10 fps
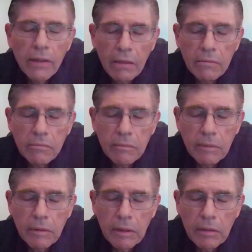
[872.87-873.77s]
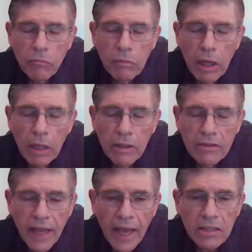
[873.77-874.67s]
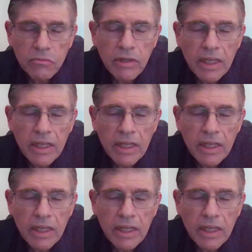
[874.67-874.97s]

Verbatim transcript: on that, on the tax,